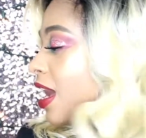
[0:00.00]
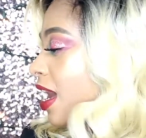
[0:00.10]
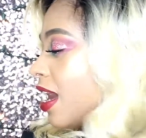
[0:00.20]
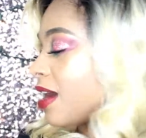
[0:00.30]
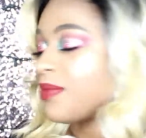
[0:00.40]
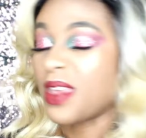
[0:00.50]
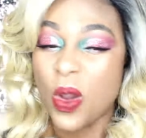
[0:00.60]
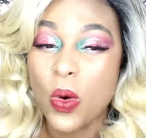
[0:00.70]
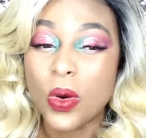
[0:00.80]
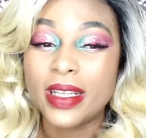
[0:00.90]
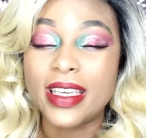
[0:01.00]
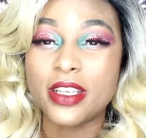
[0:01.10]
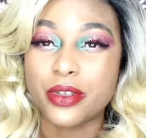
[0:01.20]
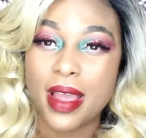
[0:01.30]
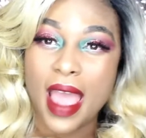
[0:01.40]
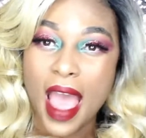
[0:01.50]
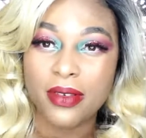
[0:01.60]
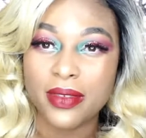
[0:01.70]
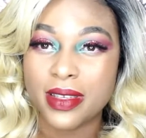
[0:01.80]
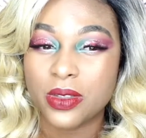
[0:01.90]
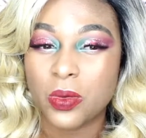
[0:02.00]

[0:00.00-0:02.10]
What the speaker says: The only issue I have with this